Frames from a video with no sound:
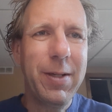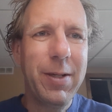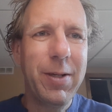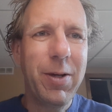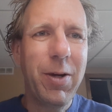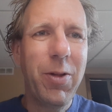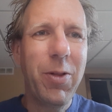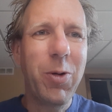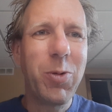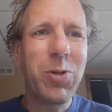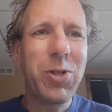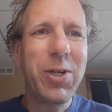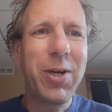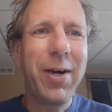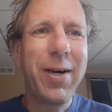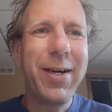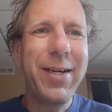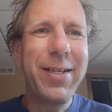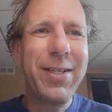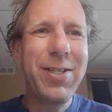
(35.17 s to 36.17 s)
all those
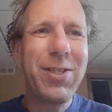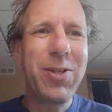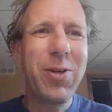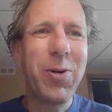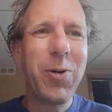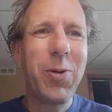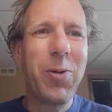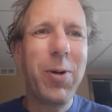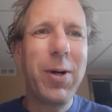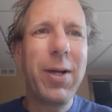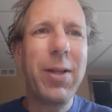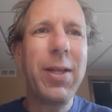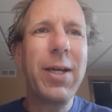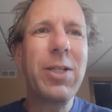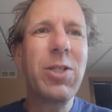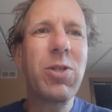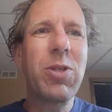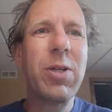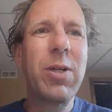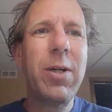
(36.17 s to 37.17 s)
guys. So
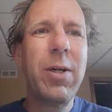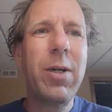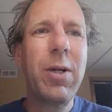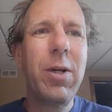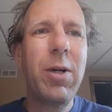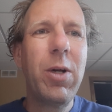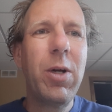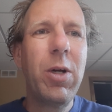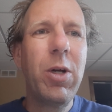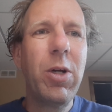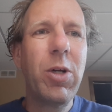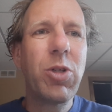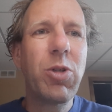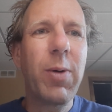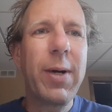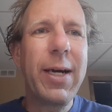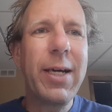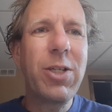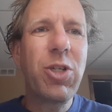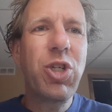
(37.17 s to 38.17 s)

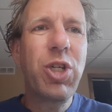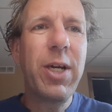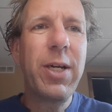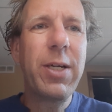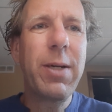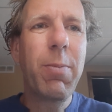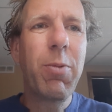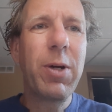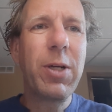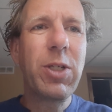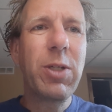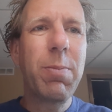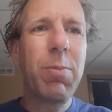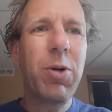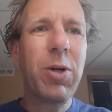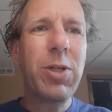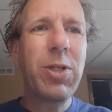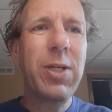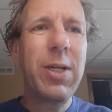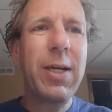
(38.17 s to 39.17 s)
I asked Jen to bring some
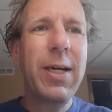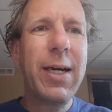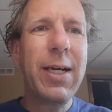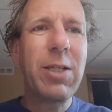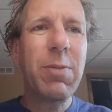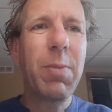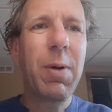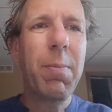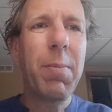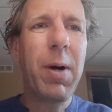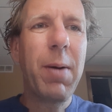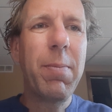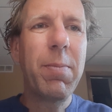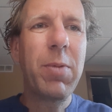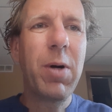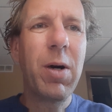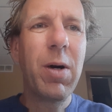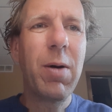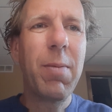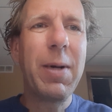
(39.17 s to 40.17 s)
books in. I asked my
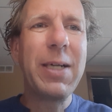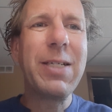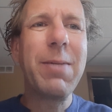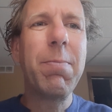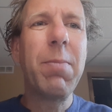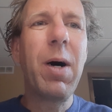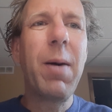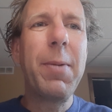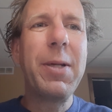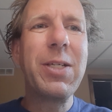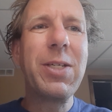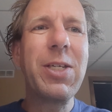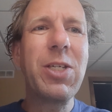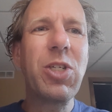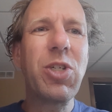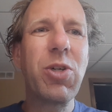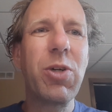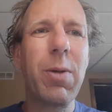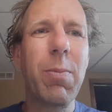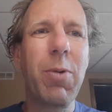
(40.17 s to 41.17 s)
mom and
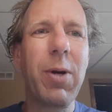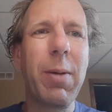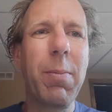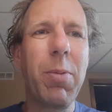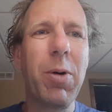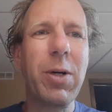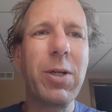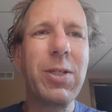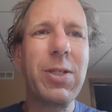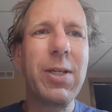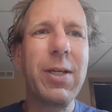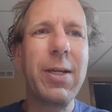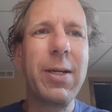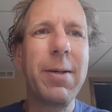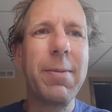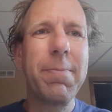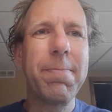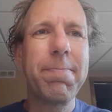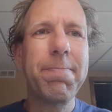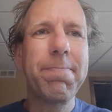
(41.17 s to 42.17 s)
sister to bring books in.
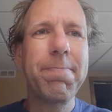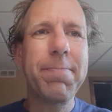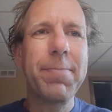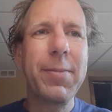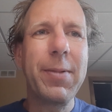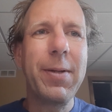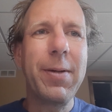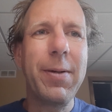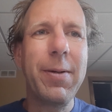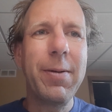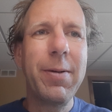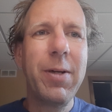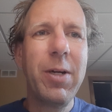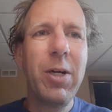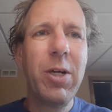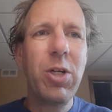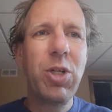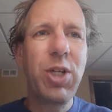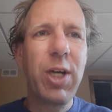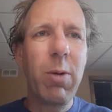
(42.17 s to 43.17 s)

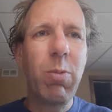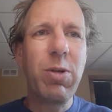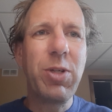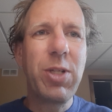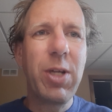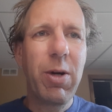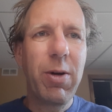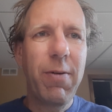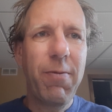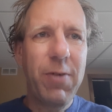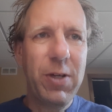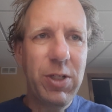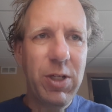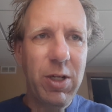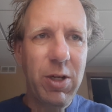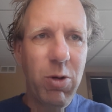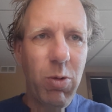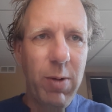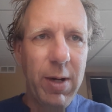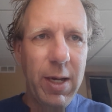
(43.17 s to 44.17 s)
Jen was there to
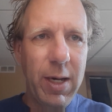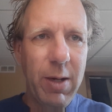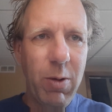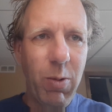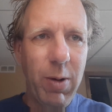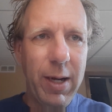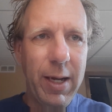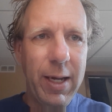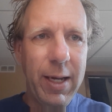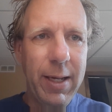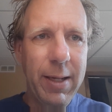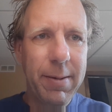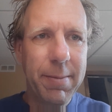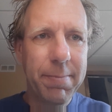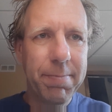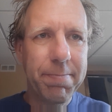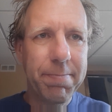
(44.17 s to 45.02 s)
visit you anyway,